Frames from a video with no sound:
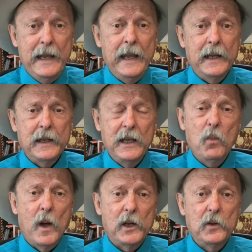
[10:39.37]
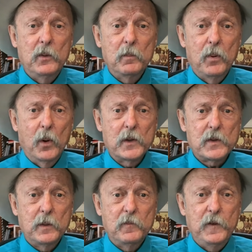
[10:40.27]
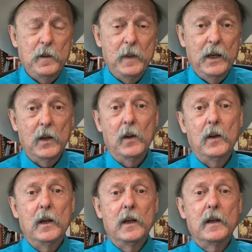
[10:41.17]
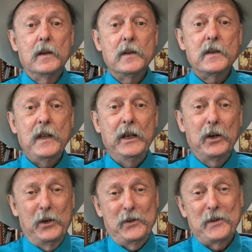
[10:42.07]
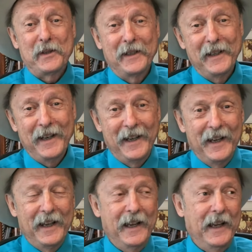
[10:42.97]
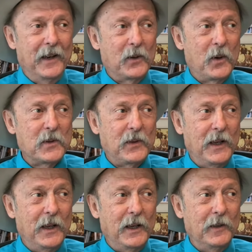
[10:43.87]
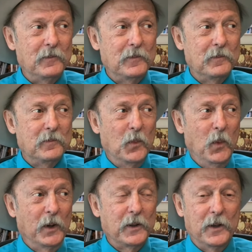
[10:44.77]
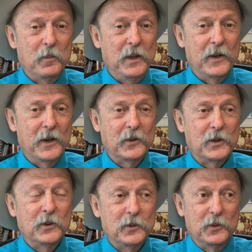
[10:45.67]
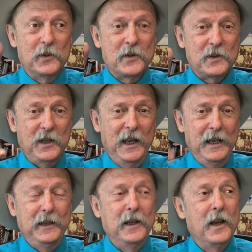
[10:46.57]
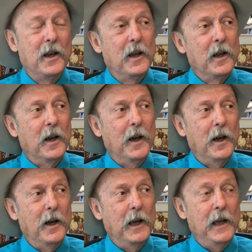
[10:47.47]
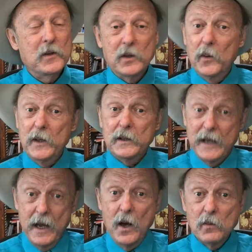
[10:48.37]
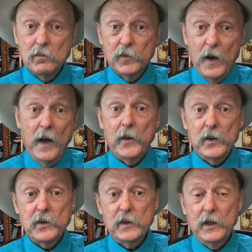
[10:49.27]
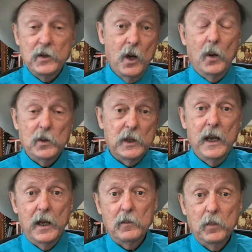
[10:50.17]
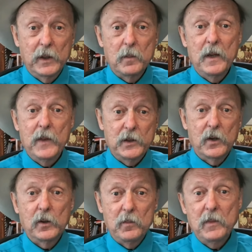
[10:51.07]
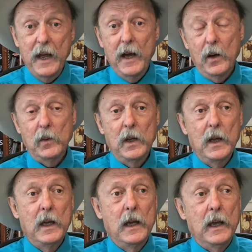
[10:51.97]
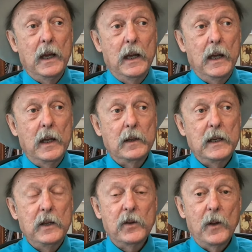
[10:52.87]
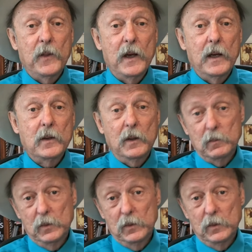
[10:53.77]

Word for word: and he wanted to import some female singers. And of course, they weren't going to be there to sing. And so the town fathers said, no, you can't bring them in. They turned them down. And he thought that,